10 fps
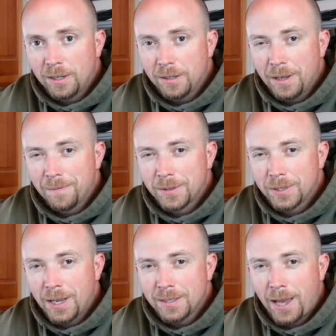I'll
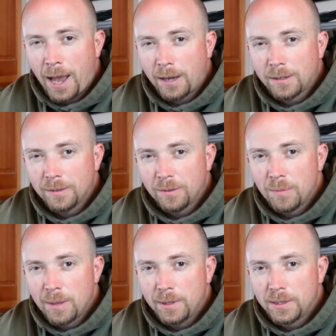emphasize active
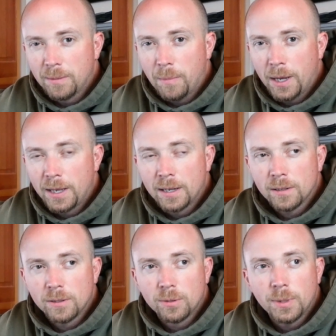and maybe tip my
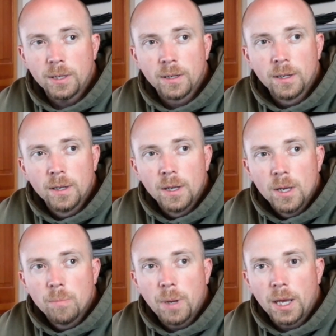hand a little bit.
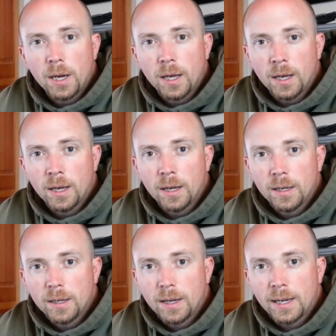But
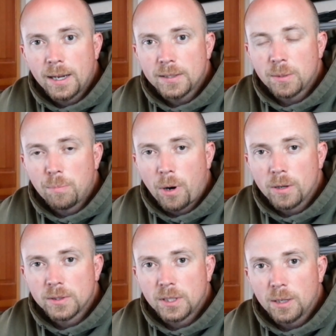uh, I got some
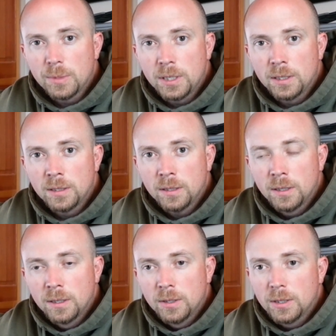parts coming
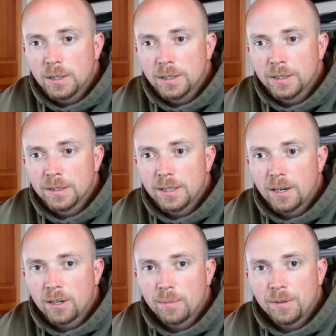uh,
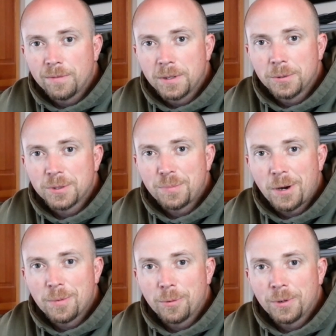that are going to be fun to
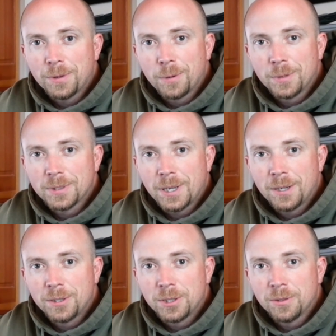experiment with, and I'm
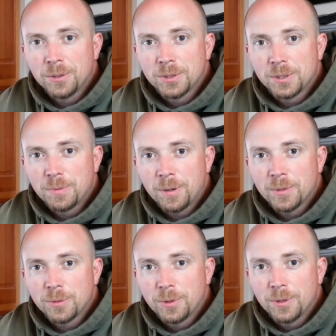excited to share those
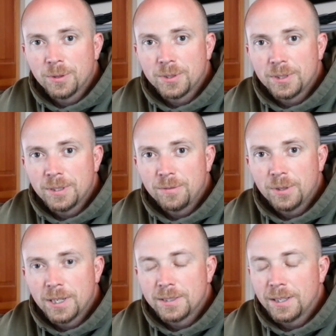experiments with you. Let's see if
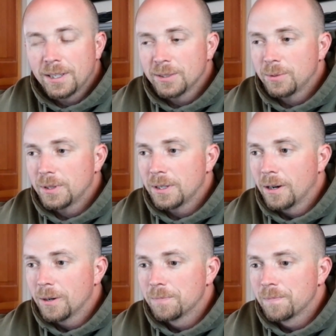you guys can guess what they
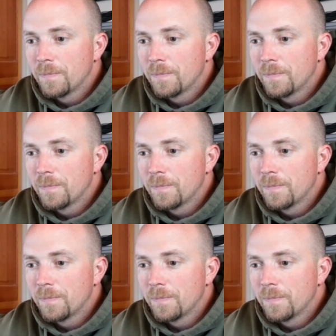are.